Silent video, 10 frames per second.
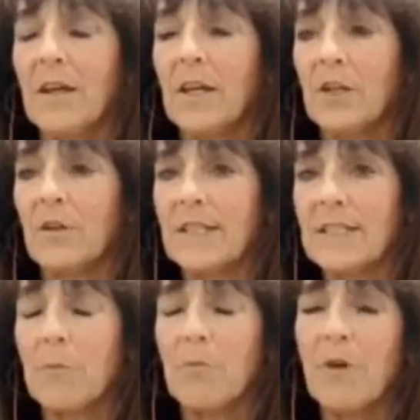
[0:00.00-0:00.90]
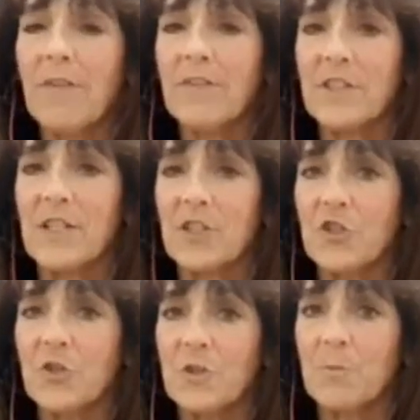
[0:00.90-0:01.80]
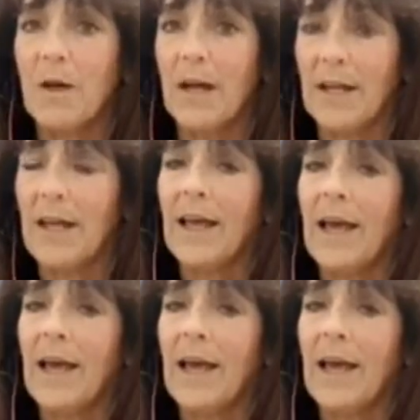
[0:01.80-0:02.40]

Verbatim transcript: you know, let's say privacy issues, but